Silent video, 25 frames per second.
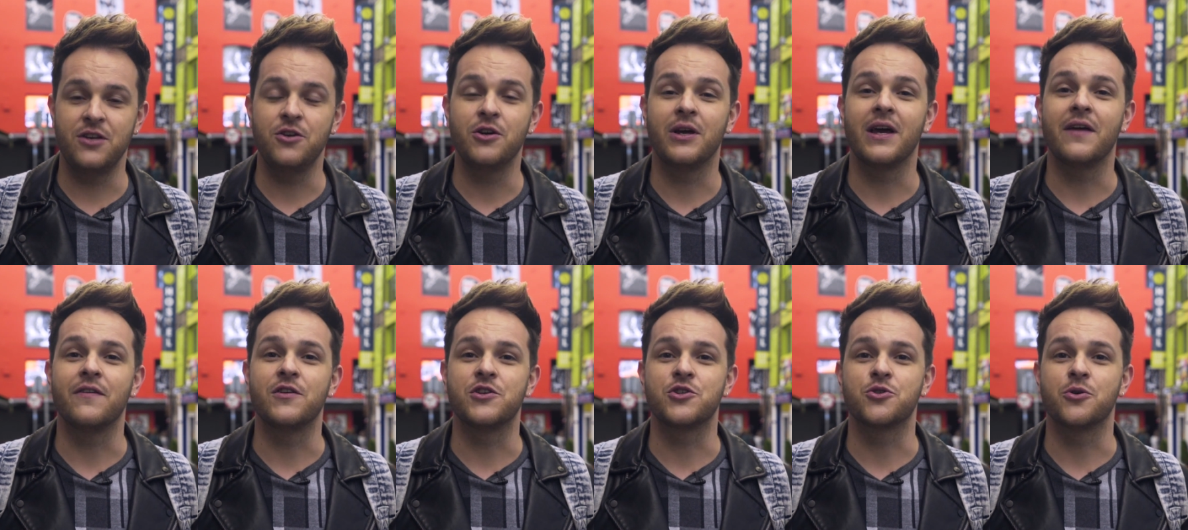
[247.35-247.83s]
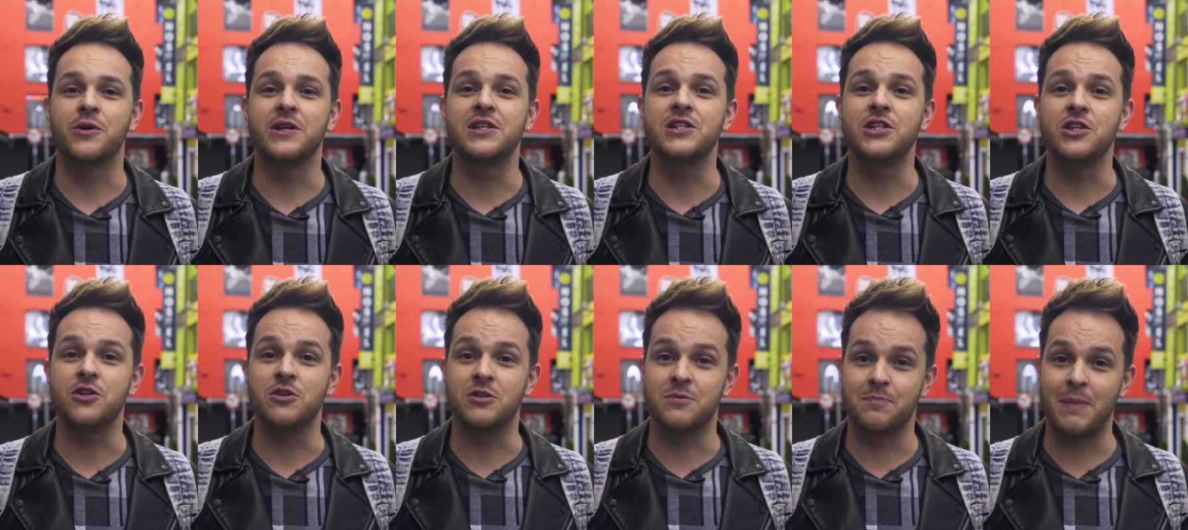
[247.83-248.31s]
you get the choice
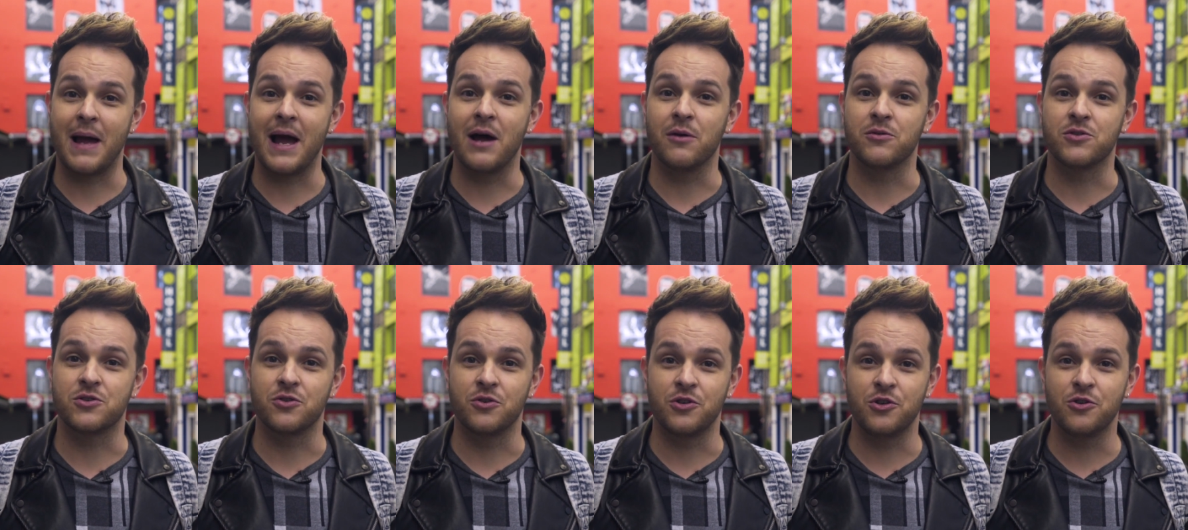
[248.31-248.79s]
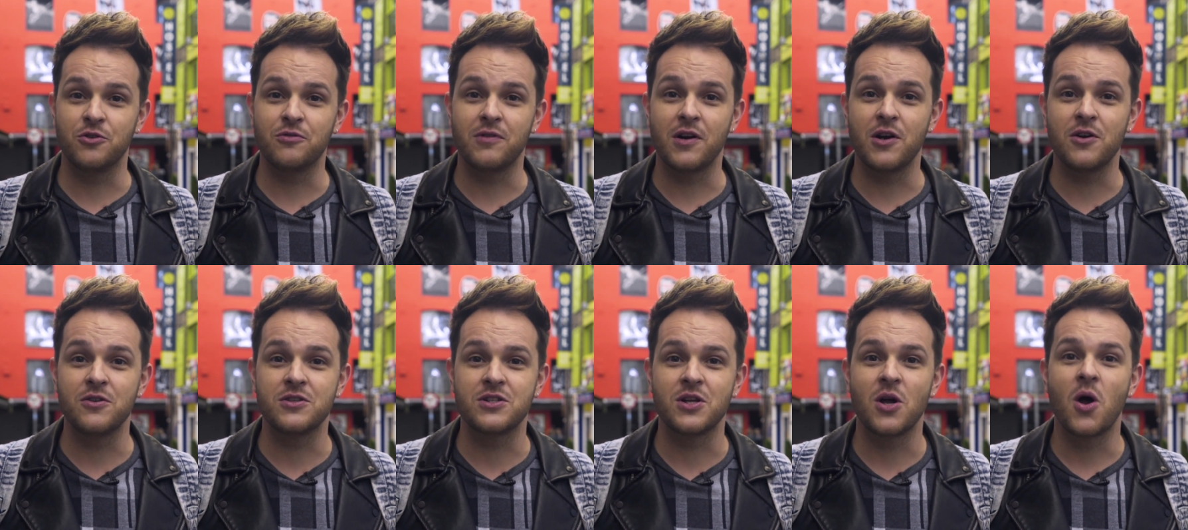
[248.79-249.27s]
to use pounds or
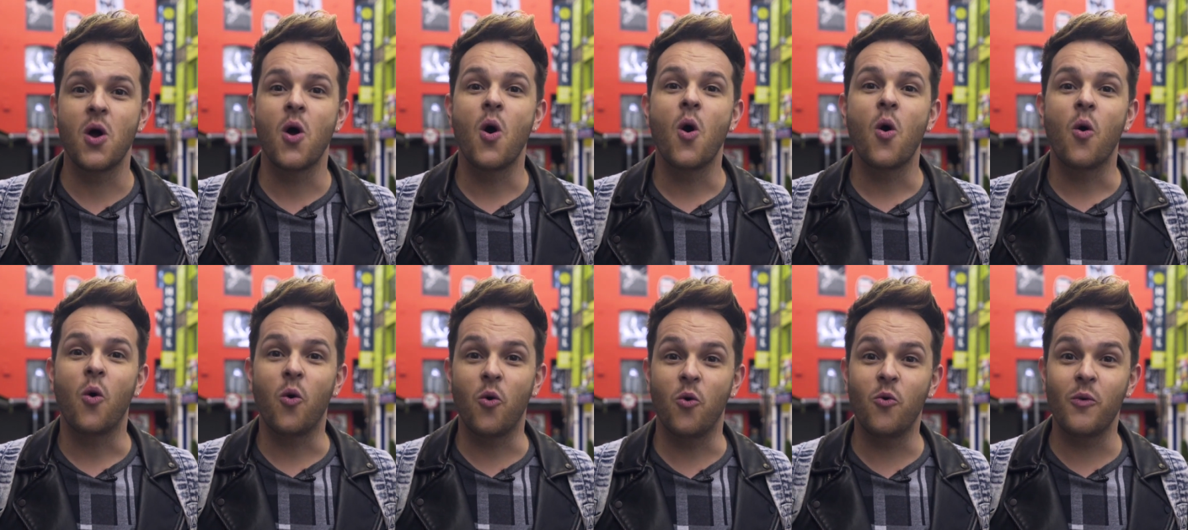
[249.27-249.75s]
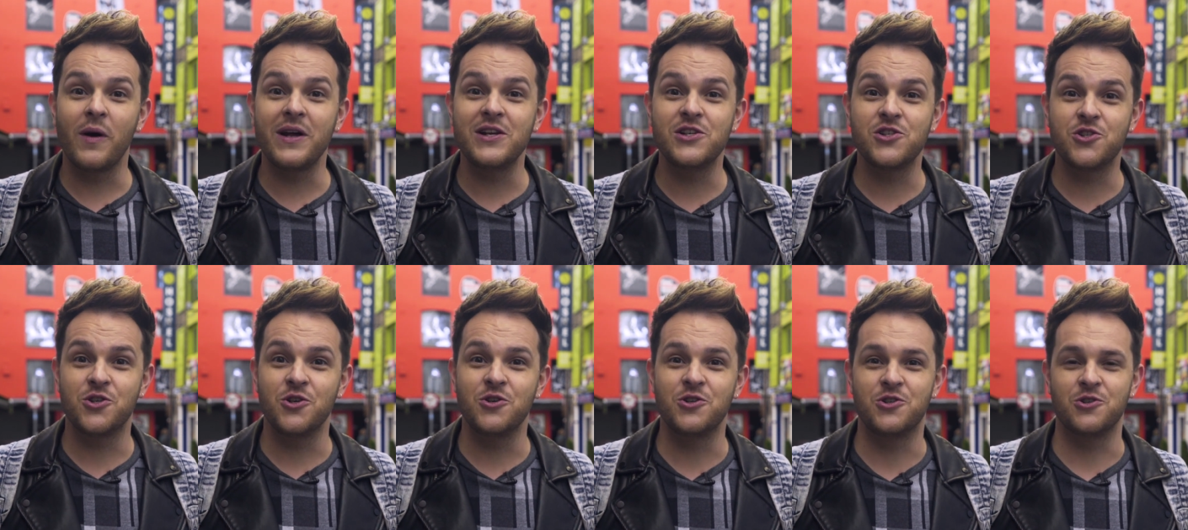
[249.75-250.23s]
euros, always
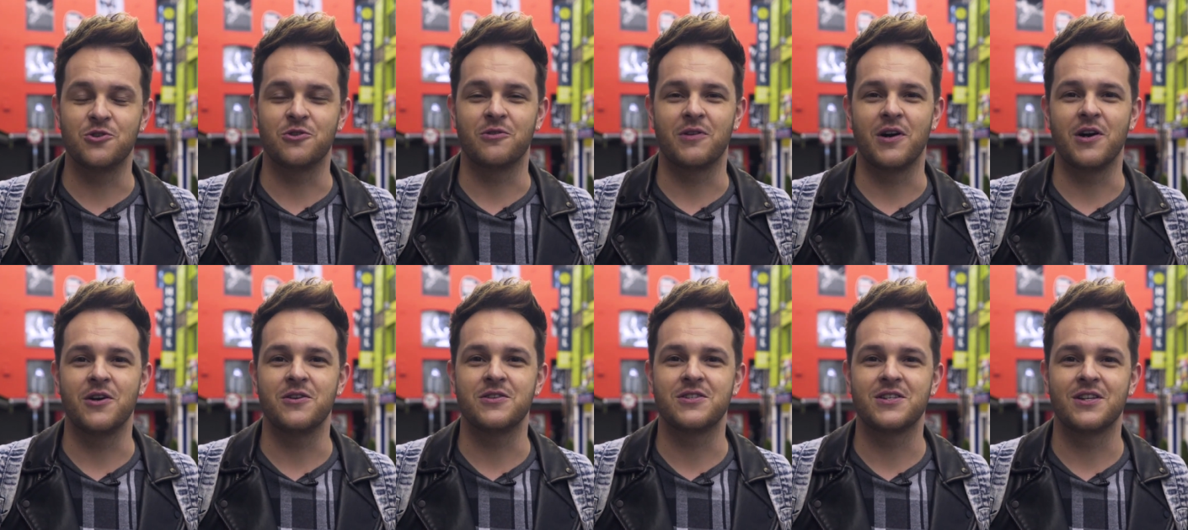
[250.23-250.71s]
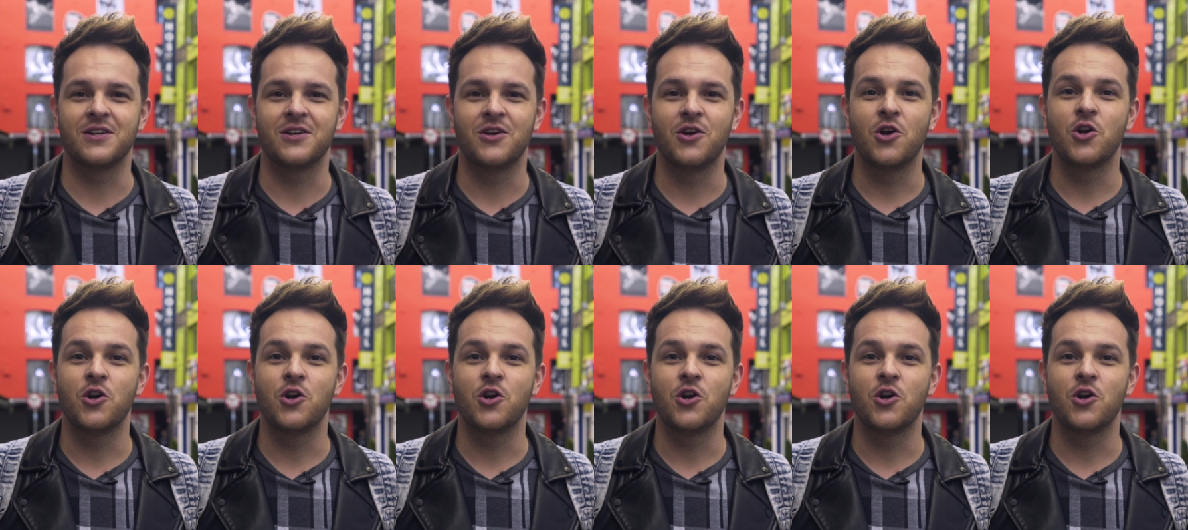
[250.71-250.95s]
choose euros.